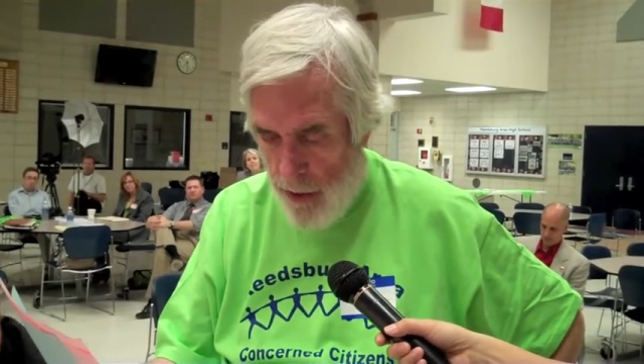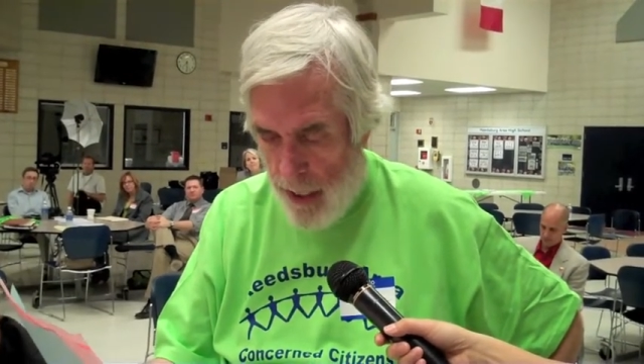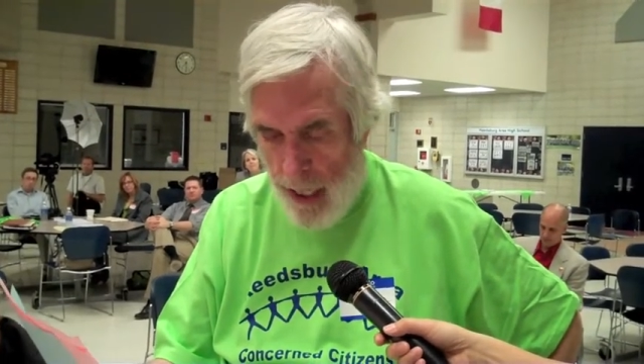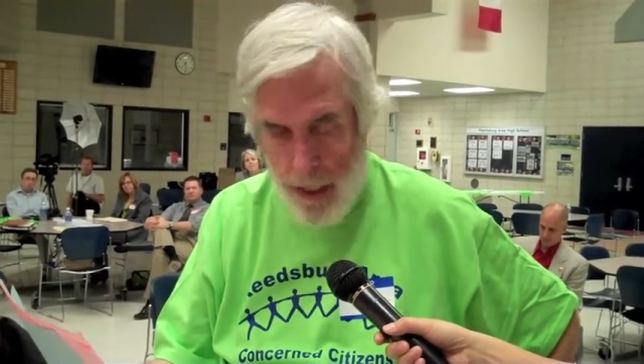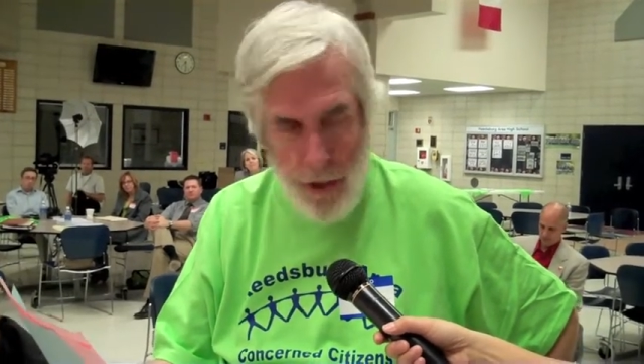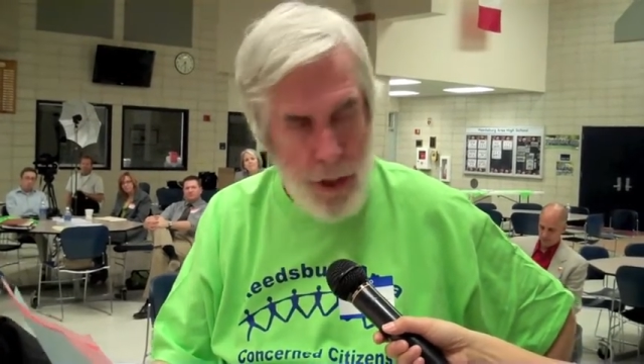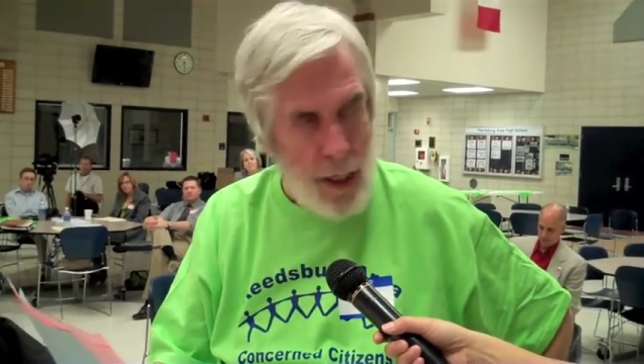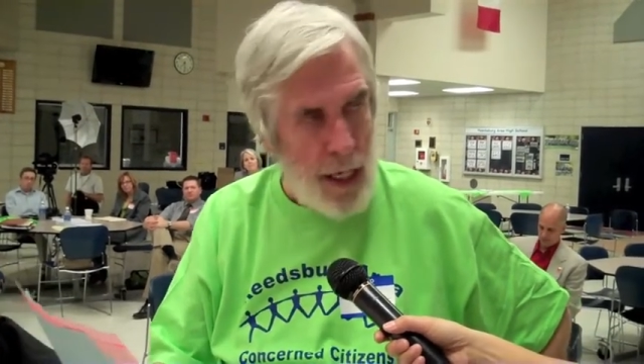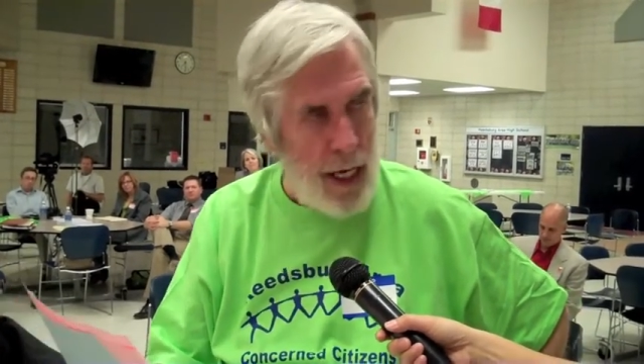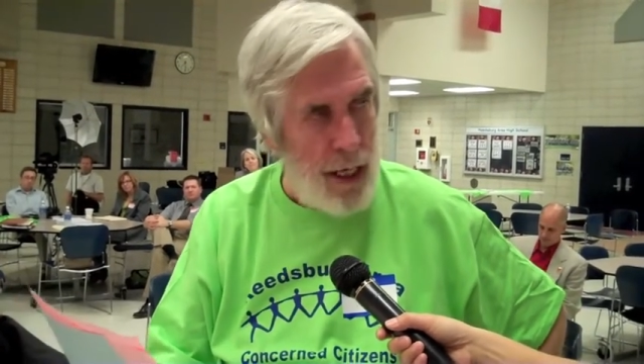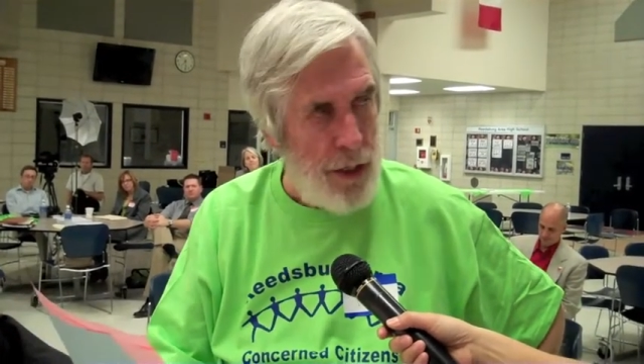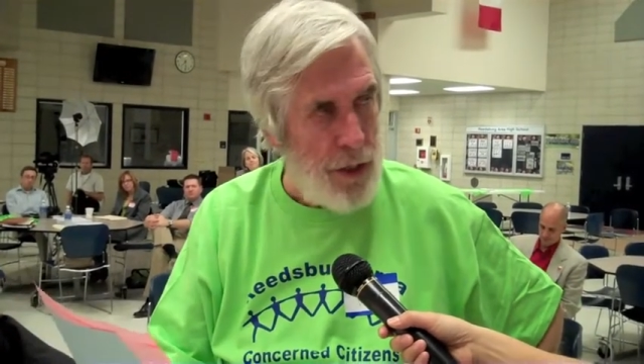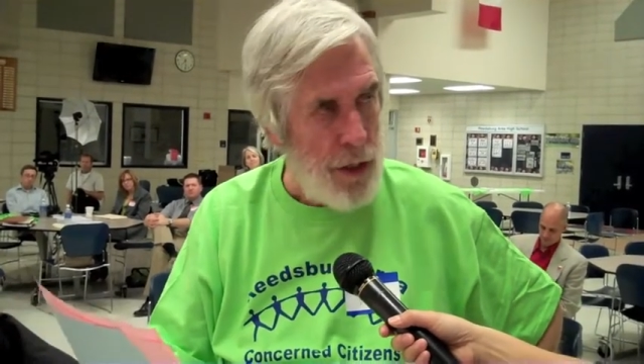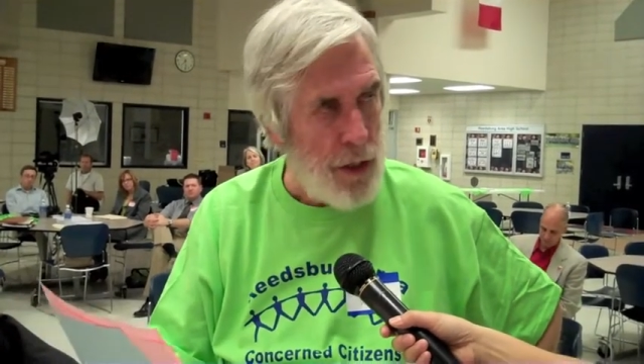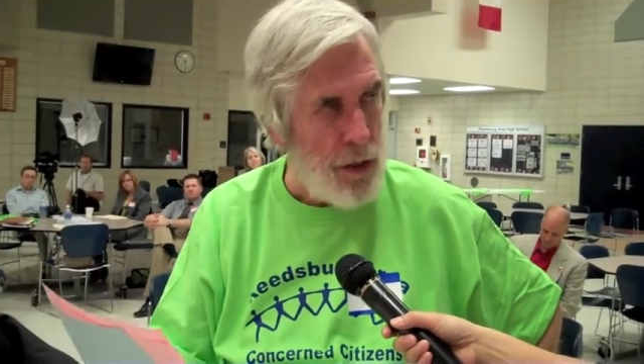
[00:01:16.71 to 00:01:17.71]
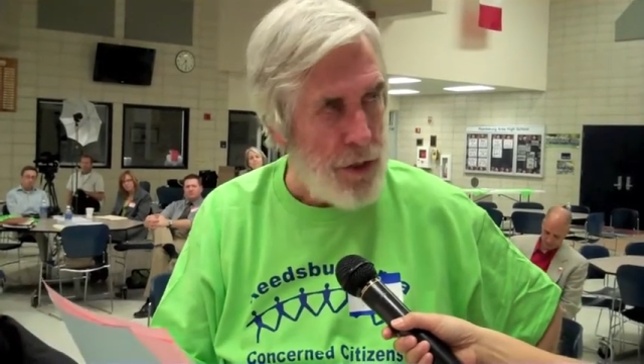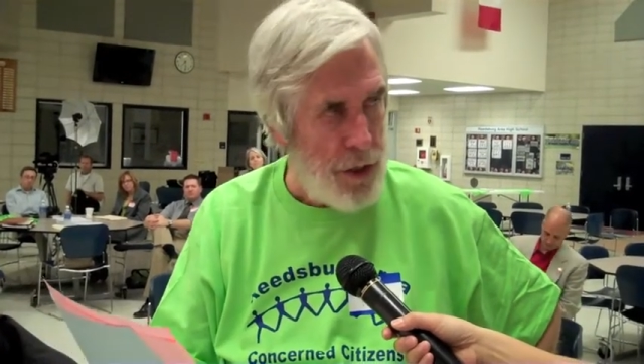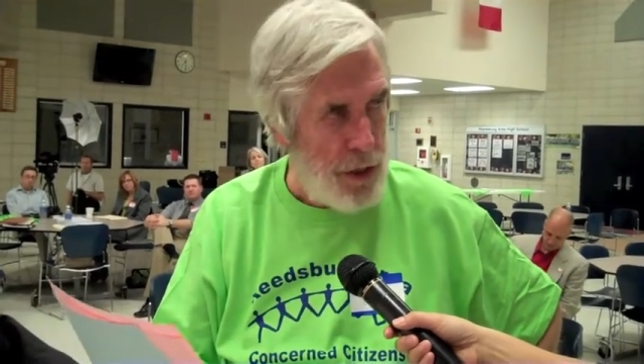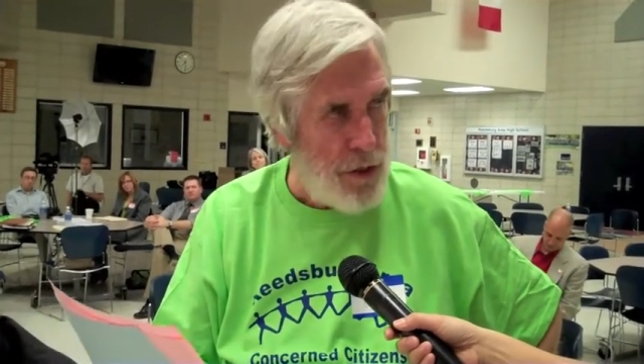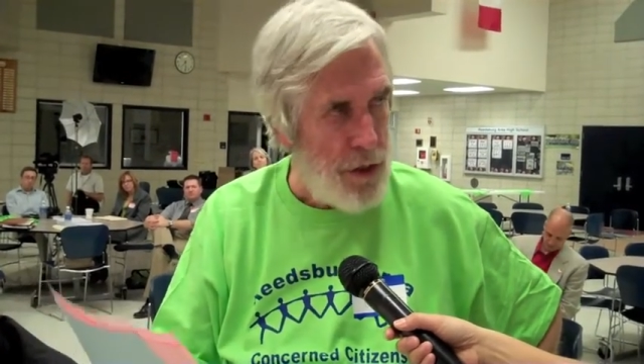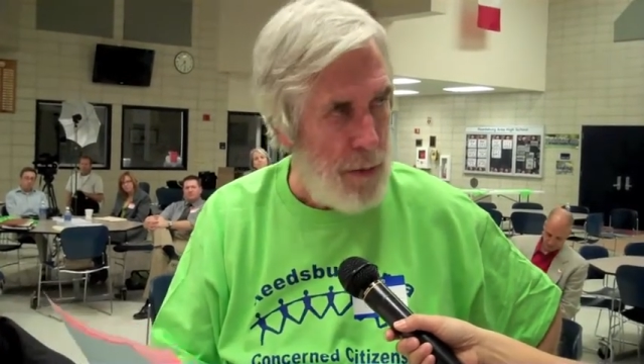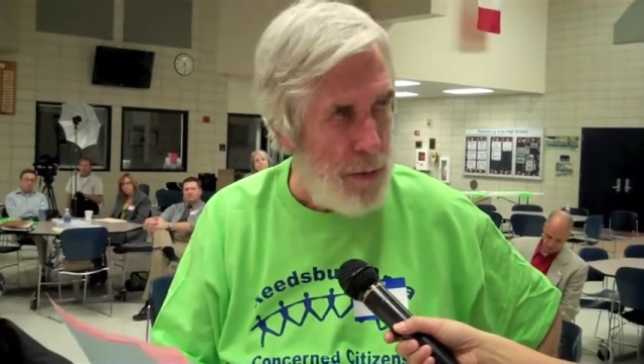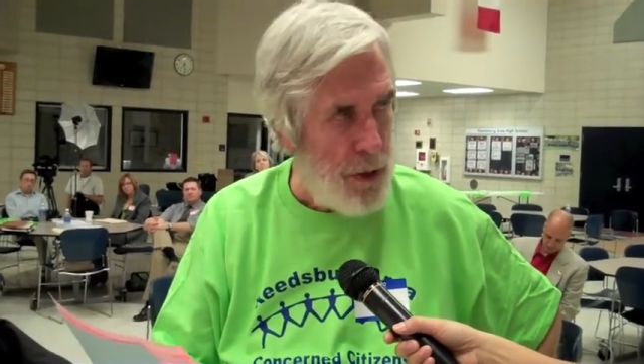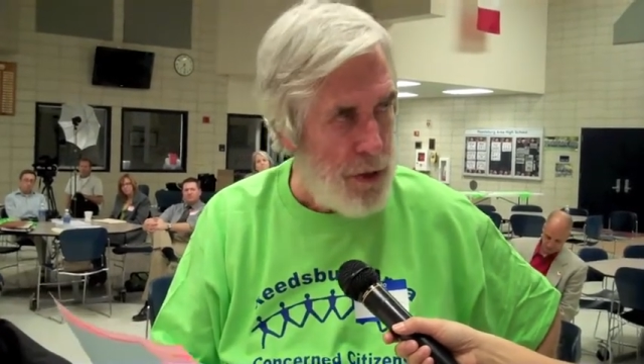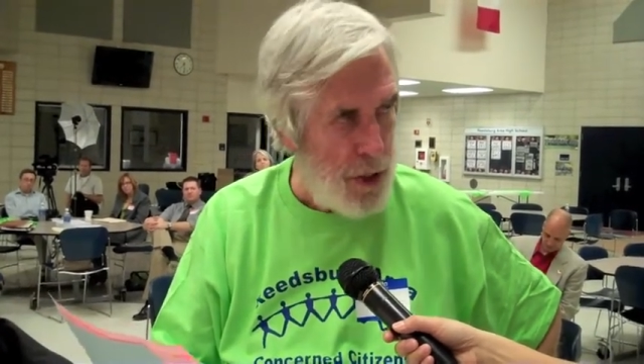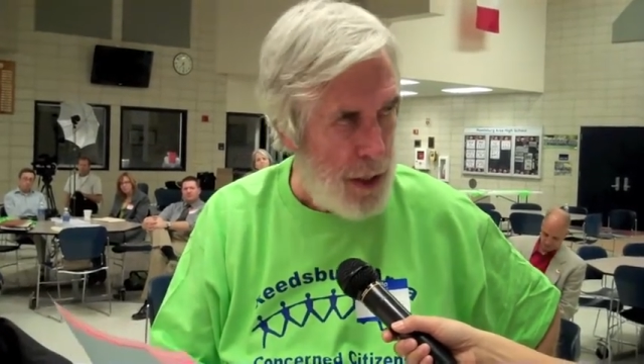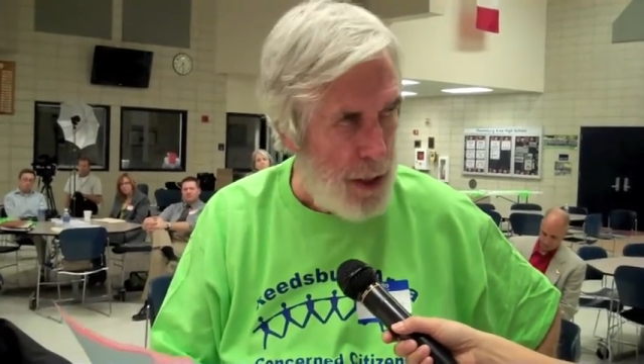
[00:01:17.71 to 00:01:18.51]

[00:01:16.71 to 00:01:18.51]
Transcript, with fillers: the educational system is